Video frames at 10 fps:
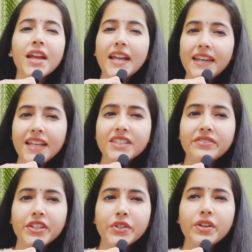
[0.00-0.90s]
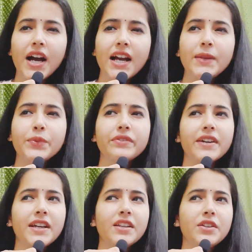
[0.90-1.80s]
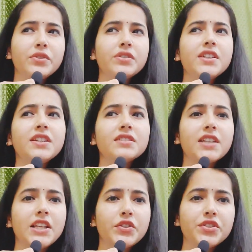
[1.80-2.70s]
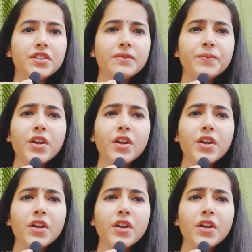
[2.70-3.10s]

in next video, I'll provide you the solution